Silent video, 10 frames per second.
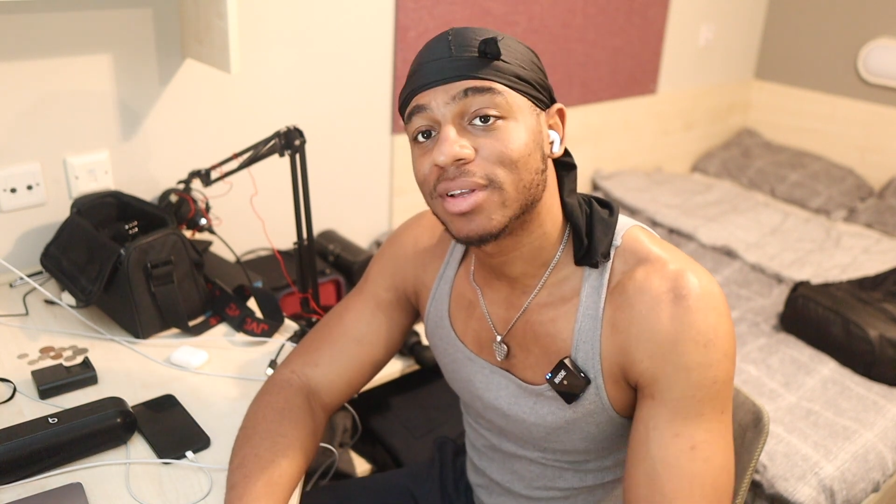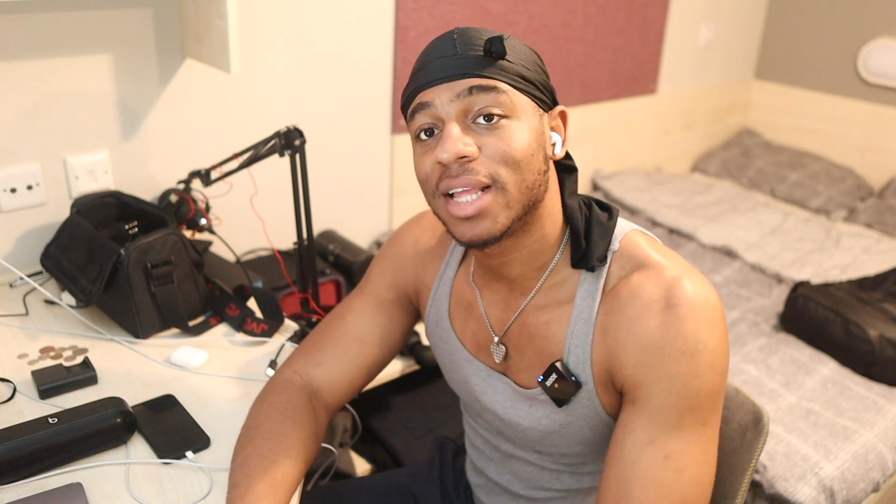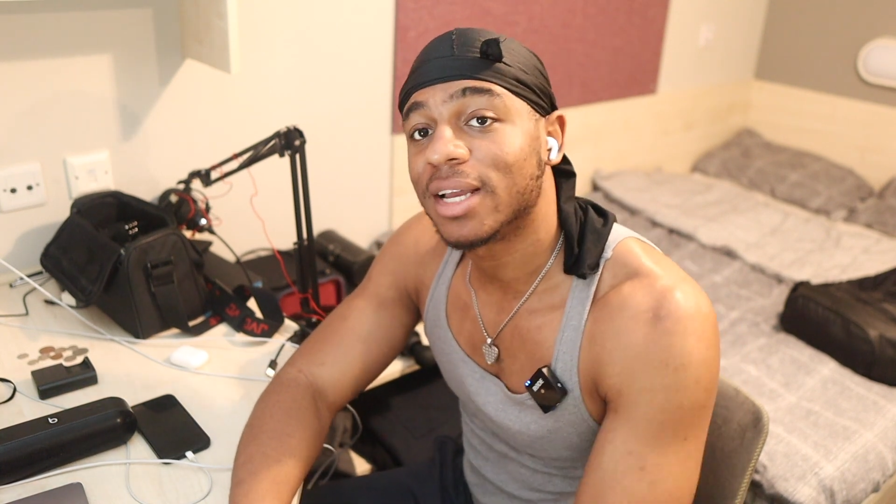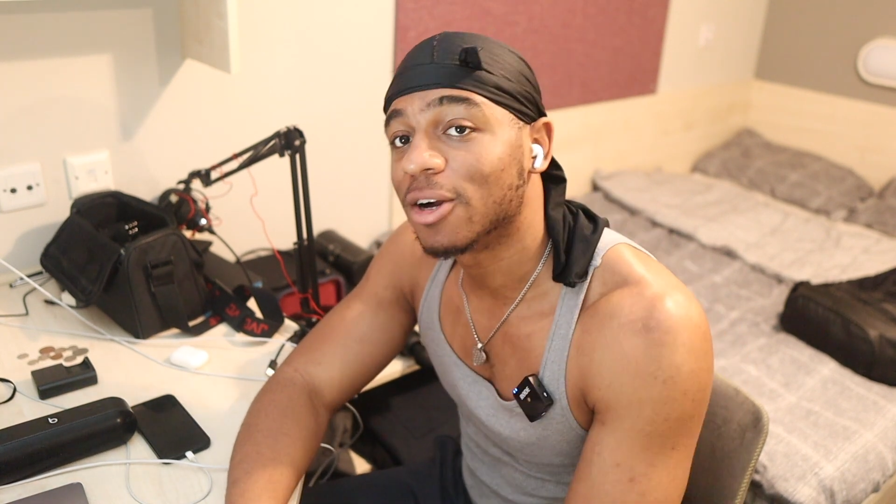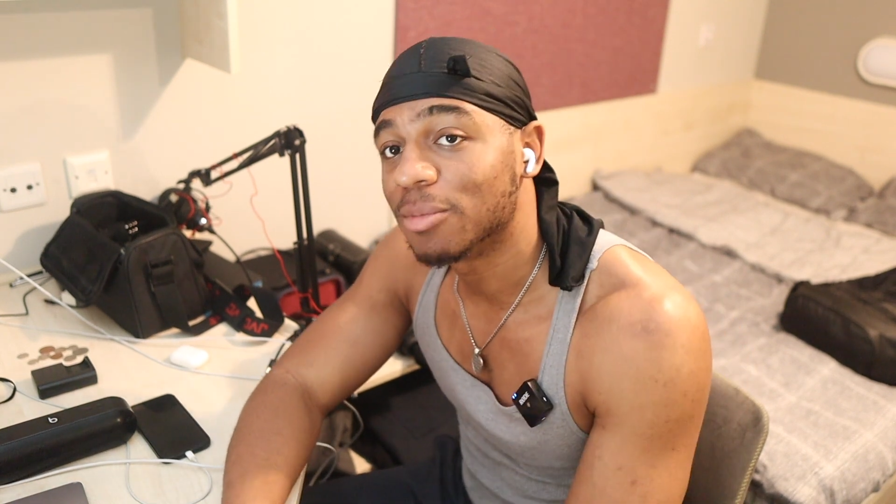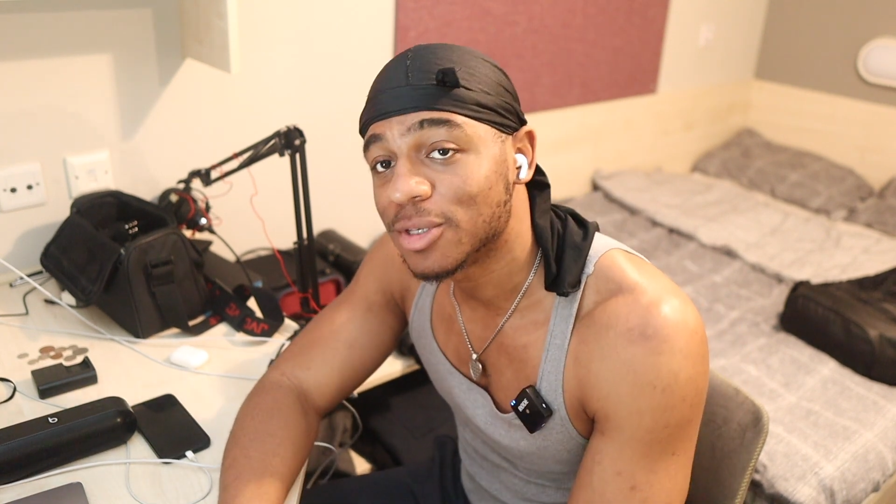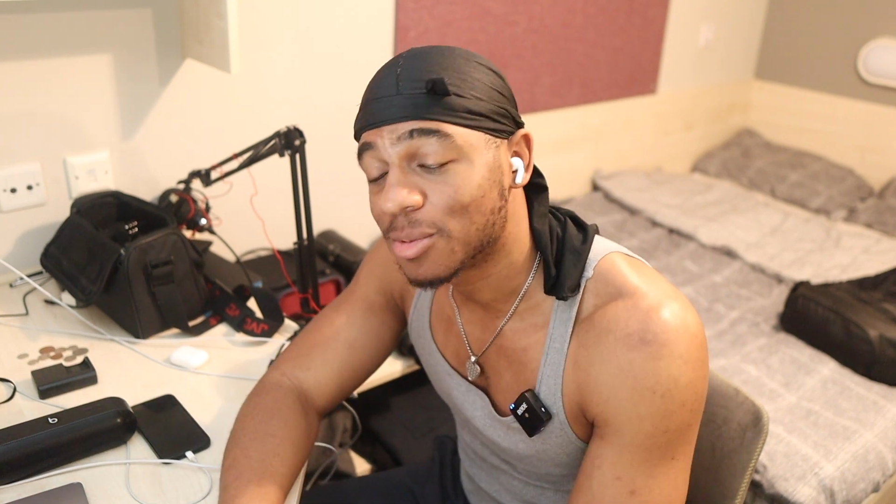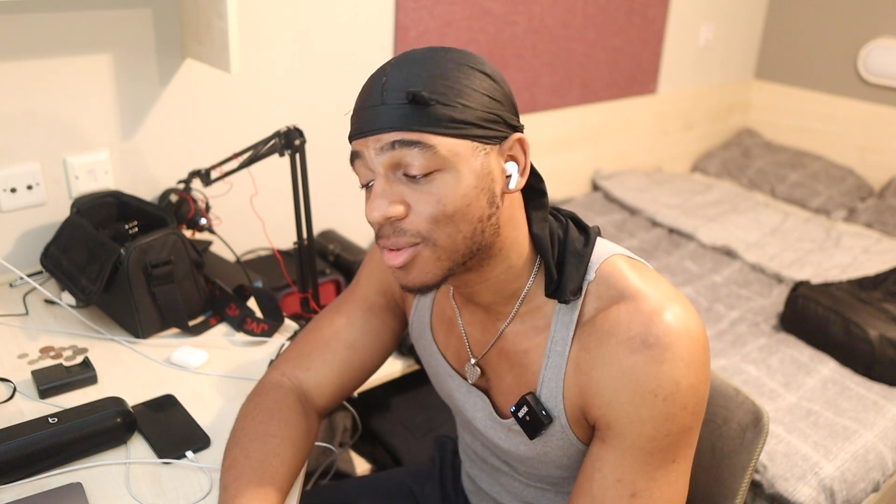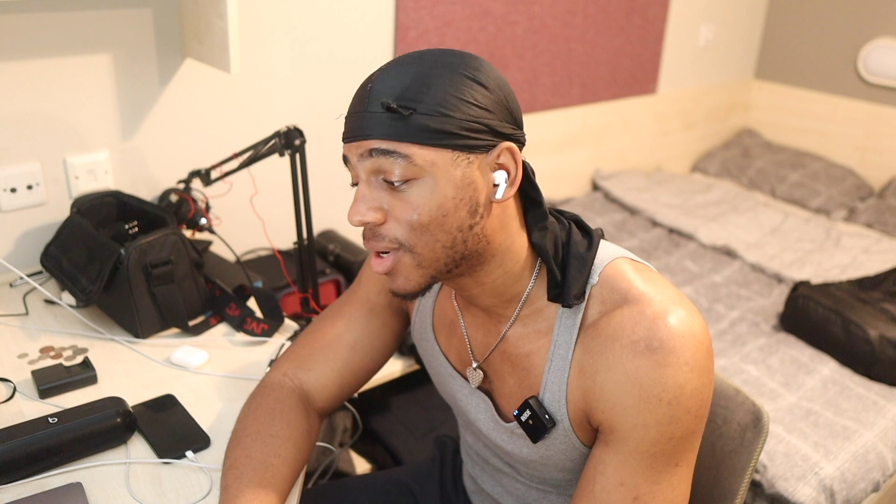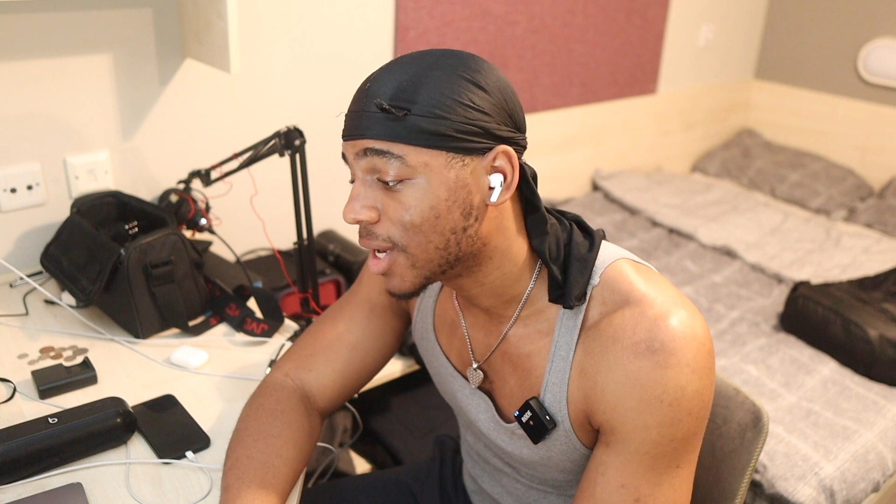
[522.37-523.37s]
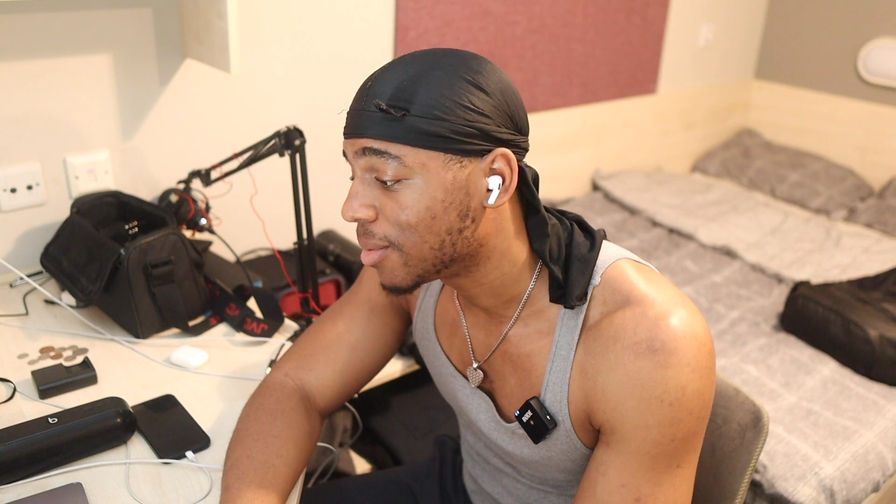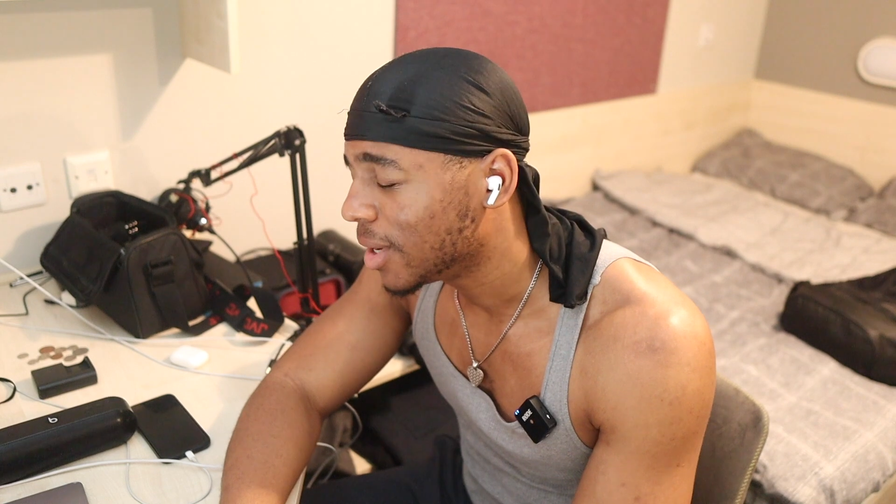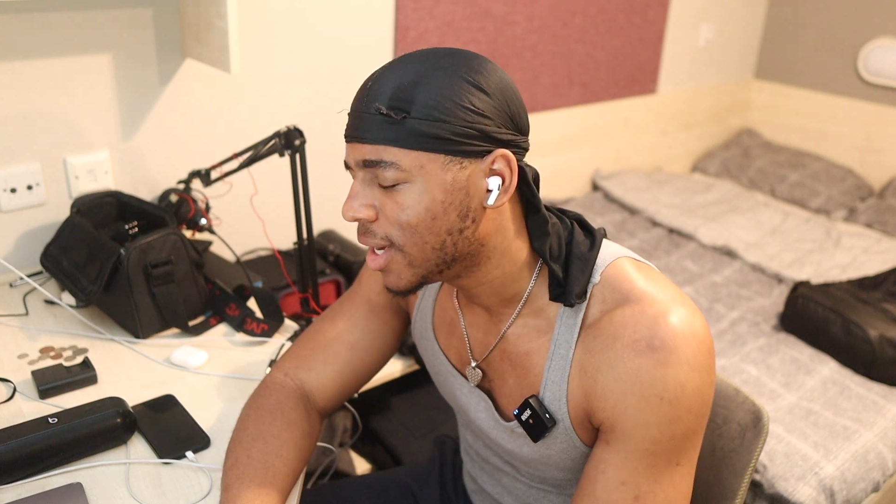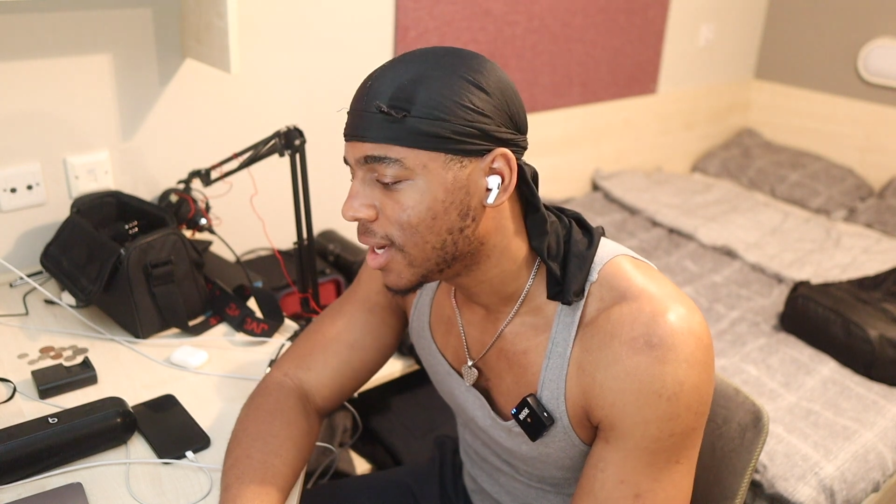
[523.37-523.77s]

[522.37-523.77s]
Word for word: leave a like, comment, subscribe,